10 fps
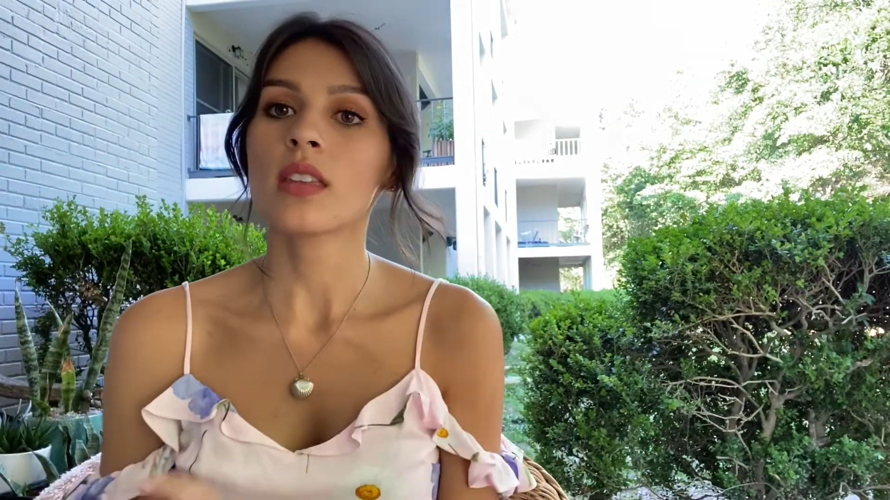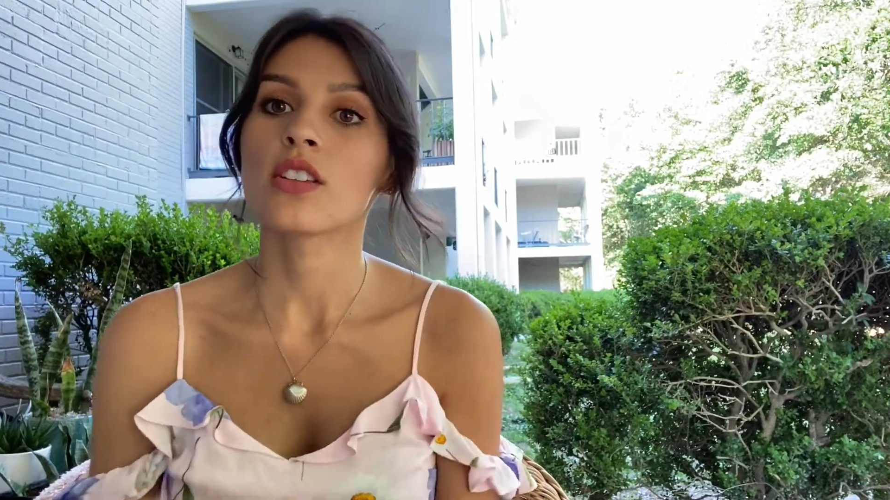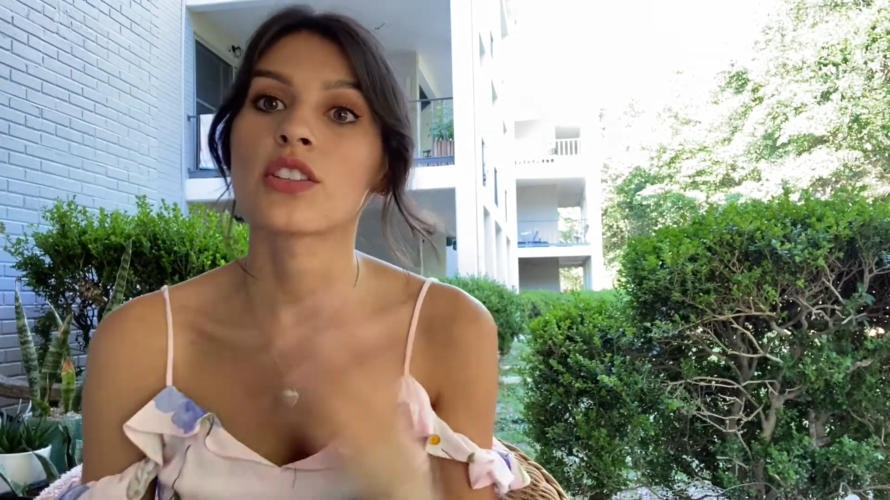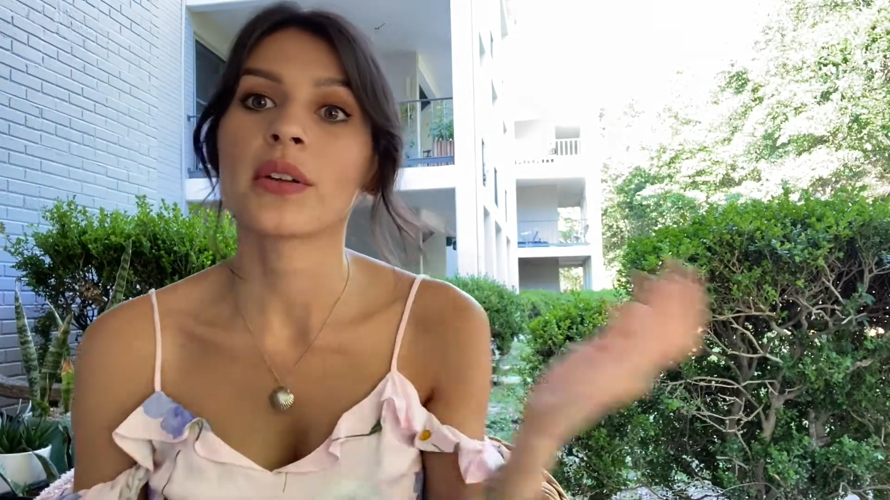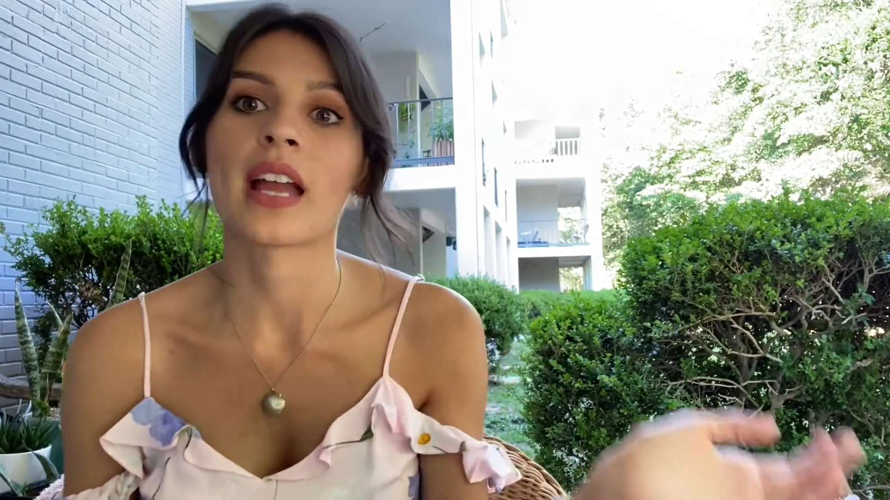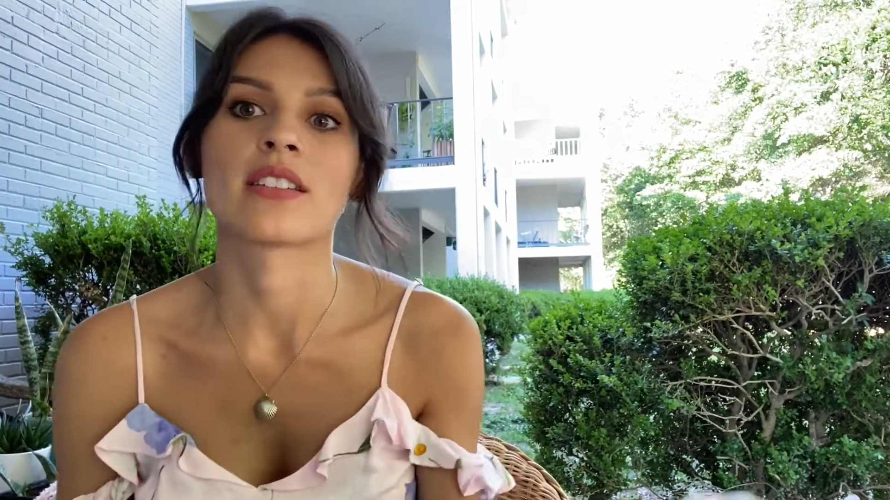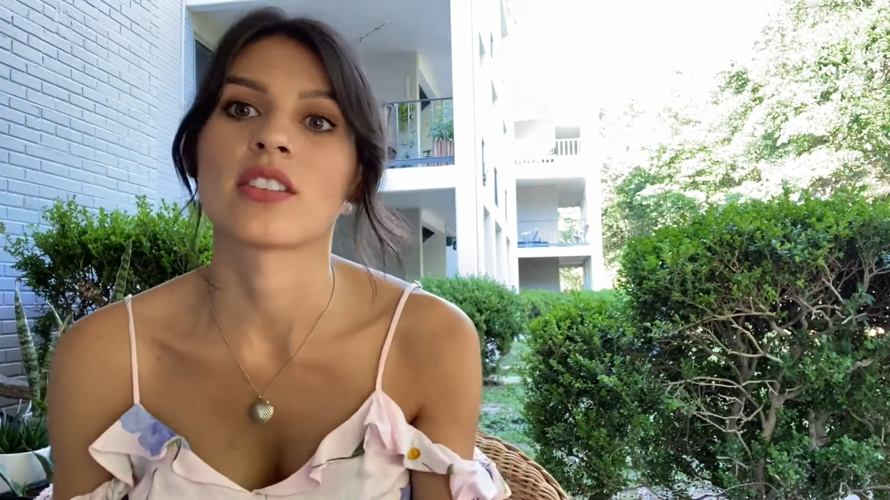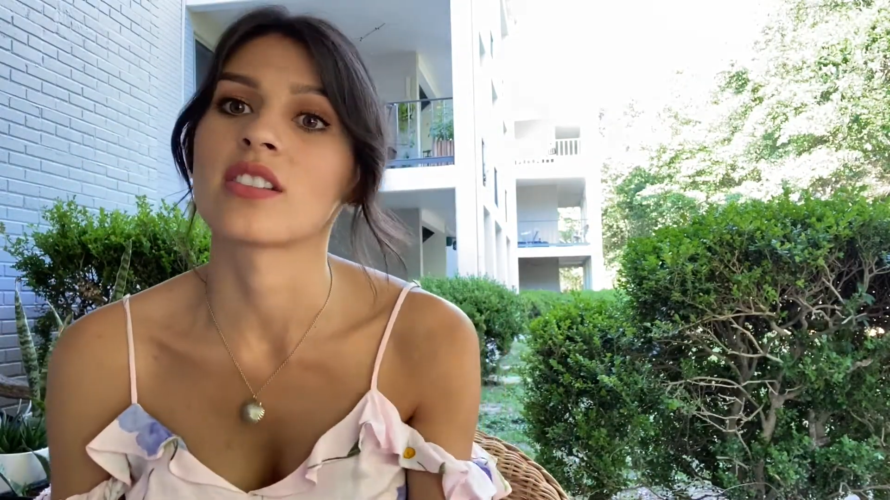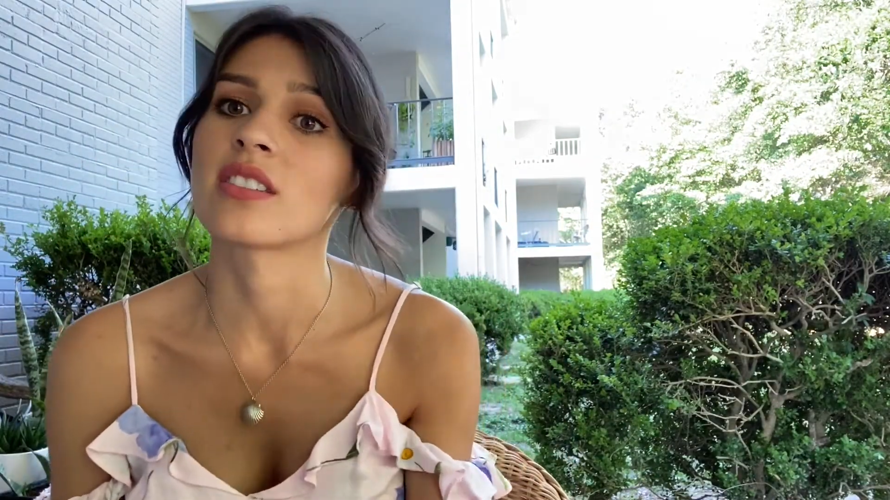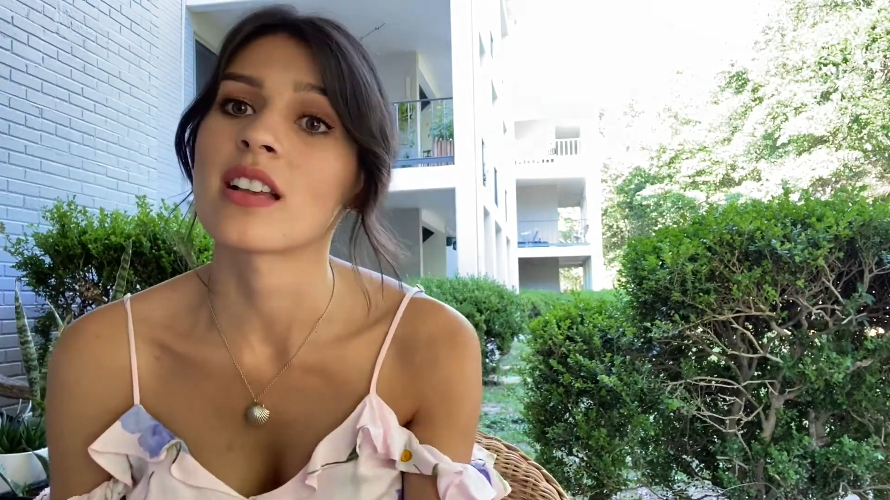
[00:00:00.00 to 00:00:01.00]
So yeah, so
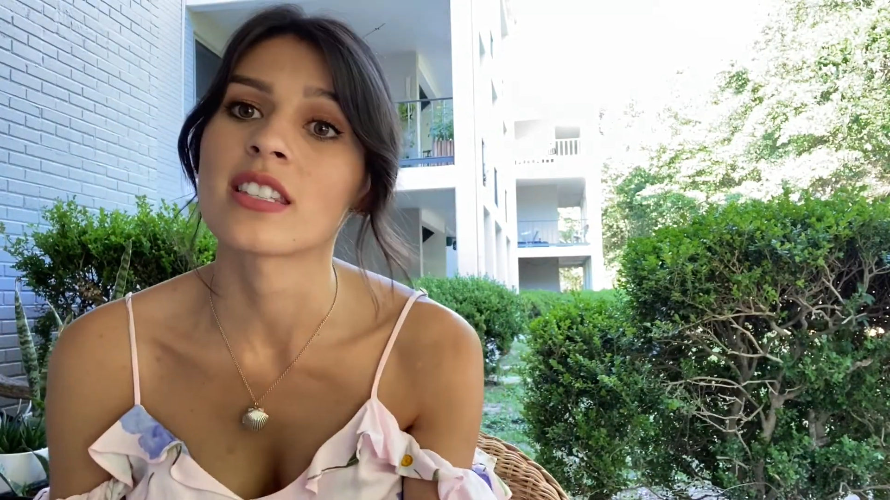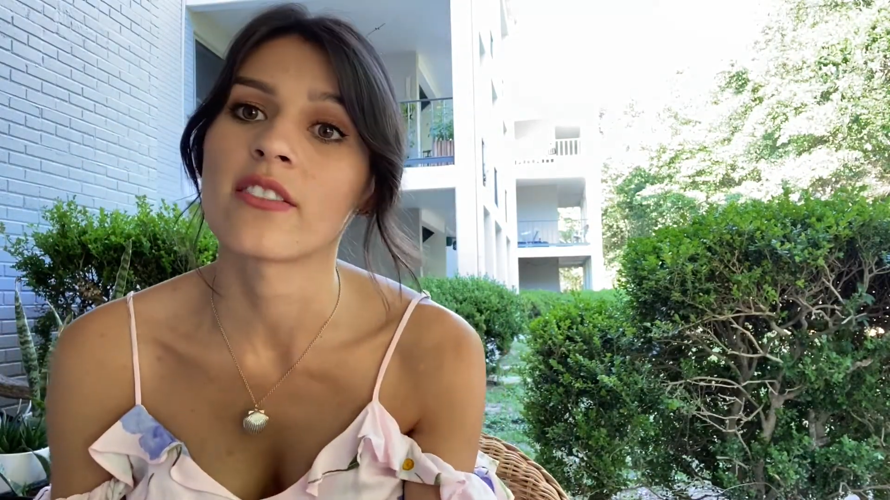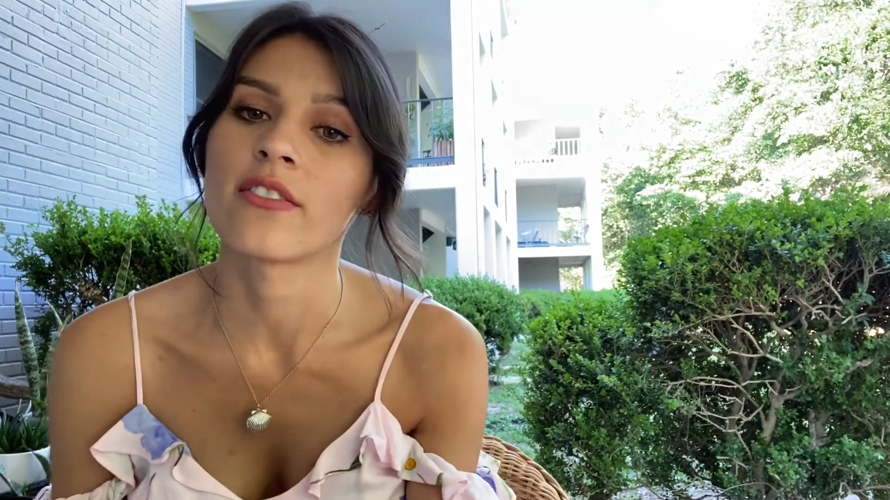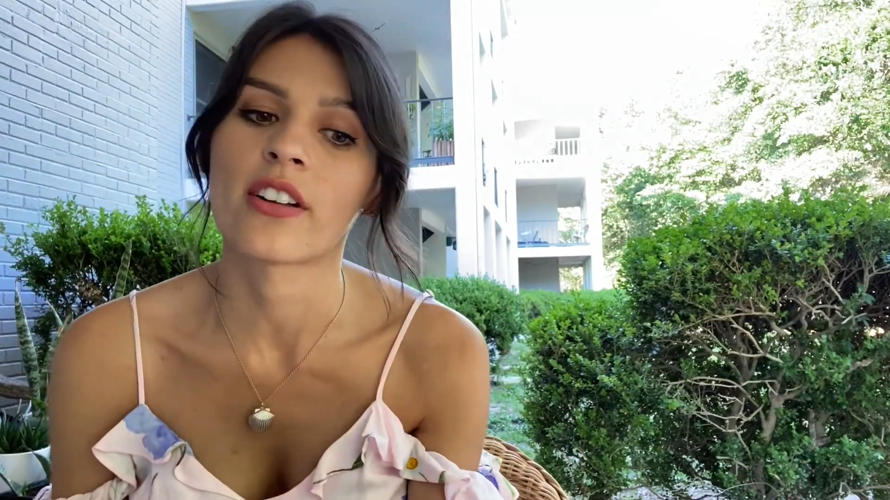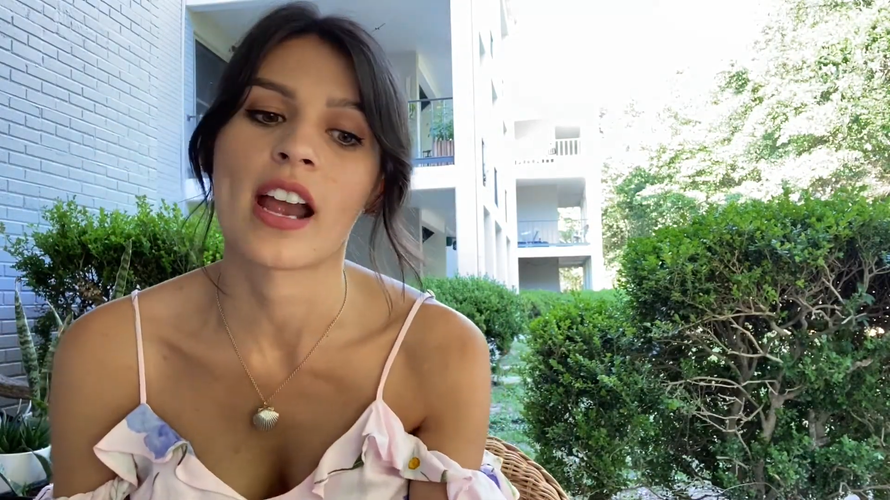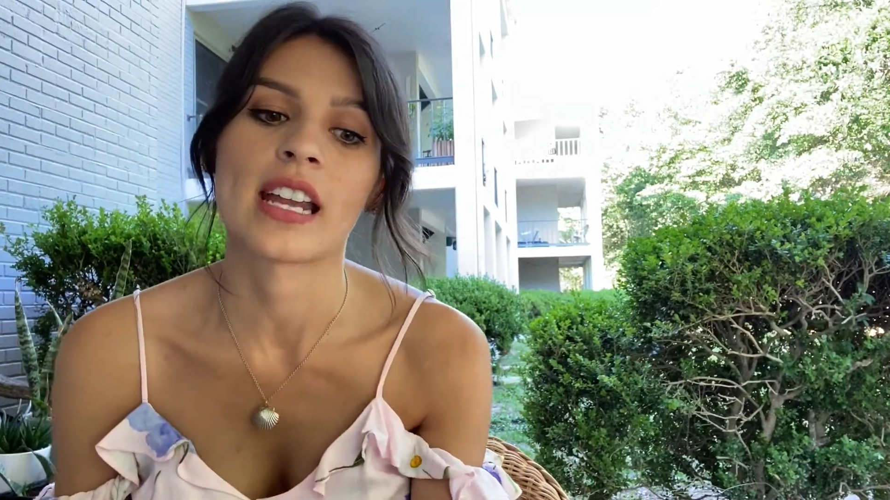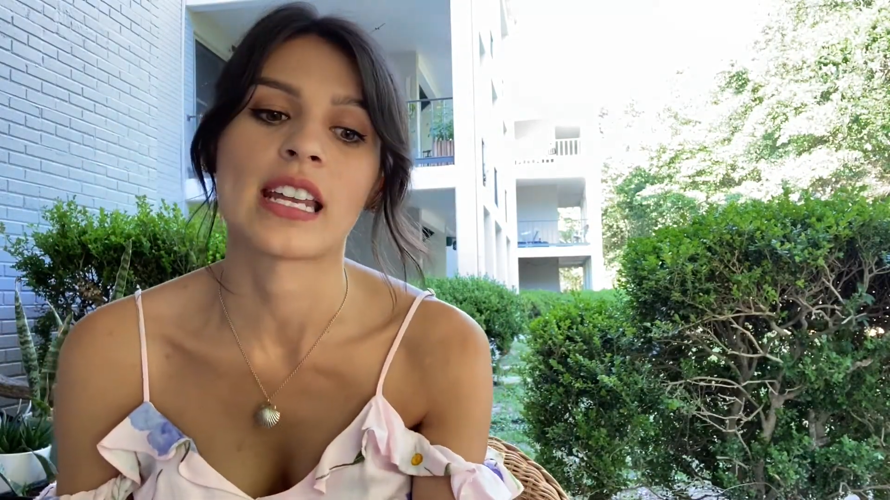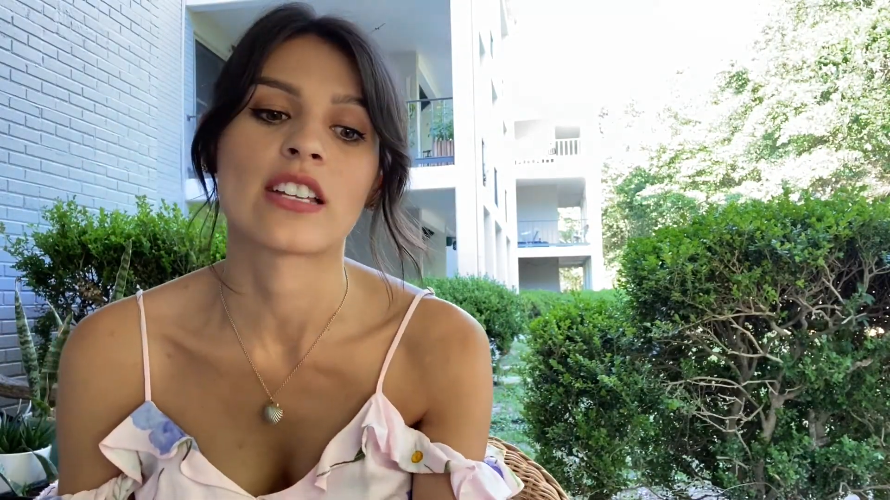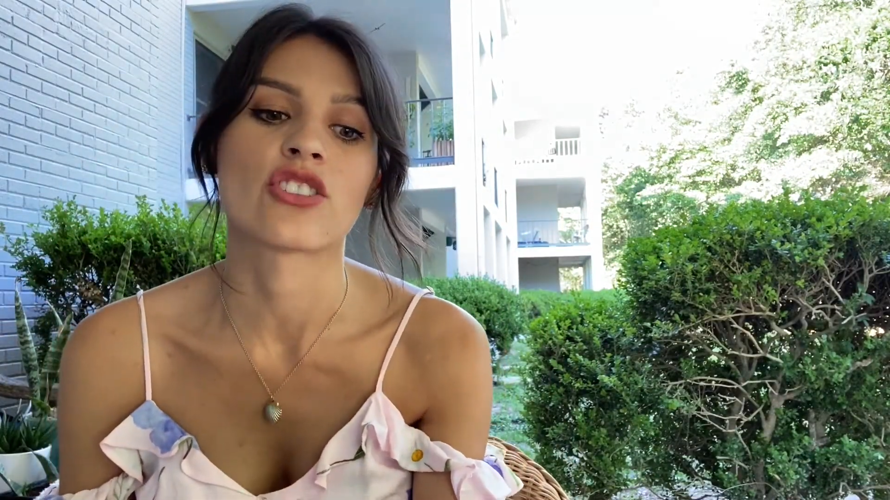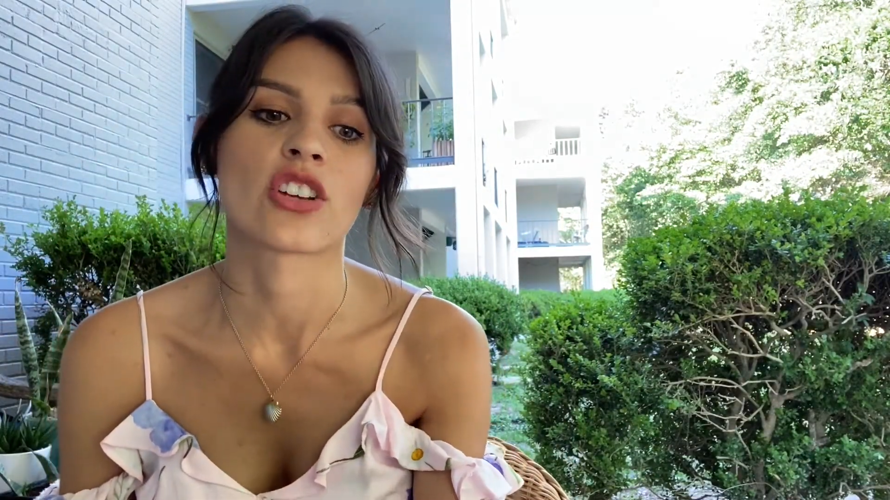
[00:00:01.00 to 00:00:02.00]
there's lots of variety
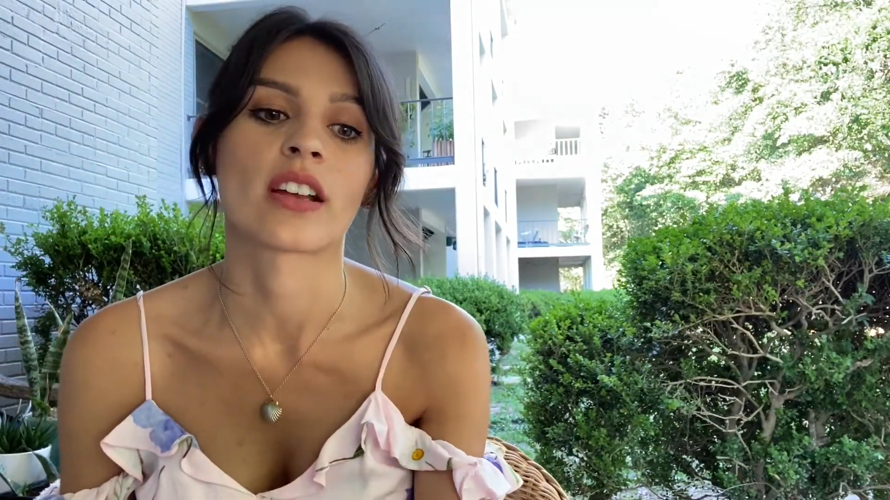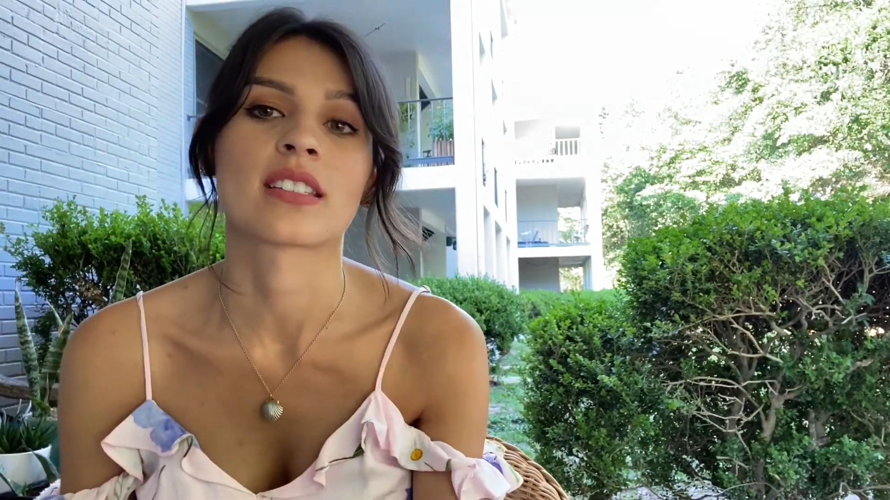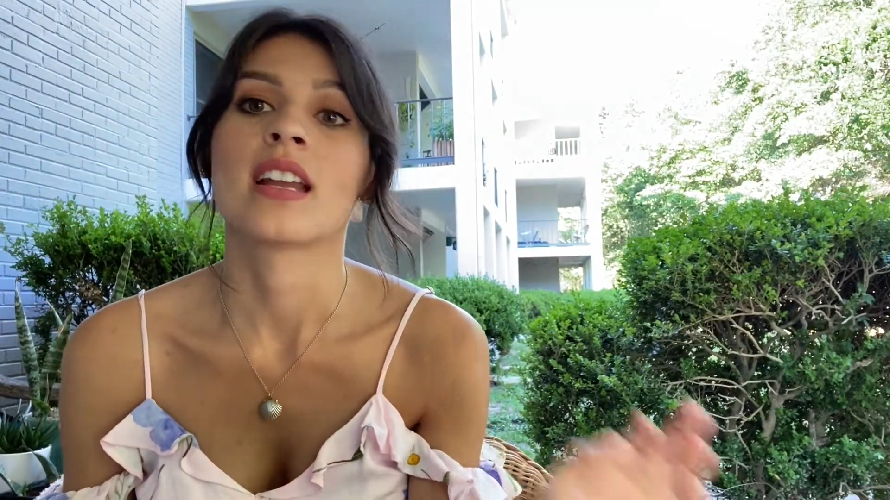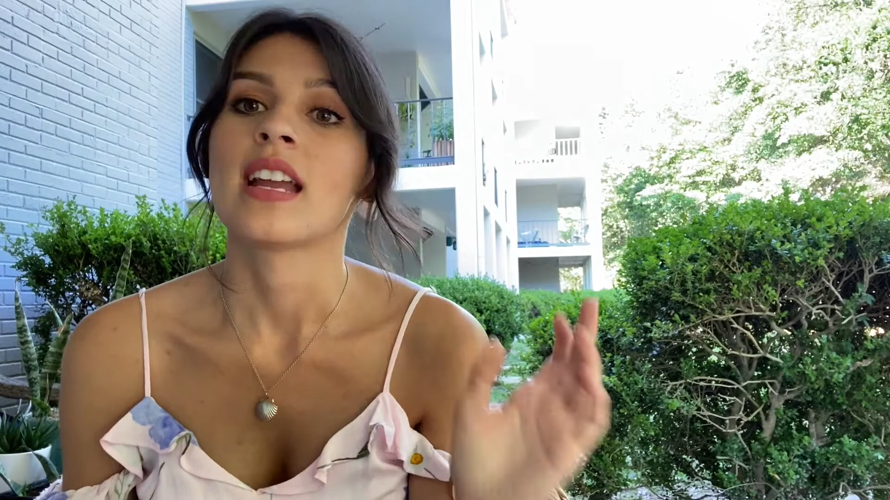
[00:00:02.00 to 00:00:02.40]
in sharks,